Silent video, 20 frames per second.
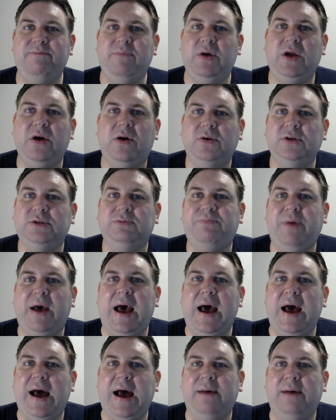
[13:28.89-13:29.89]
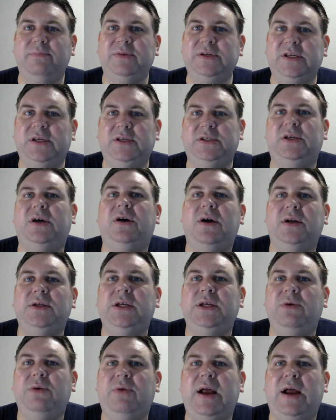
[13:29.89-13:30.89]
because perhaps
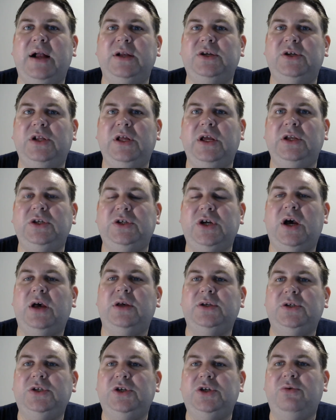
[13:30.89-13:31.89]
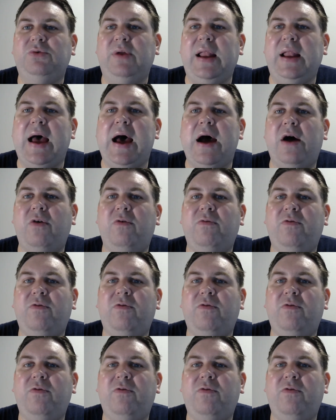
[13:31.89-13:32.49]
society will actually adjust to allow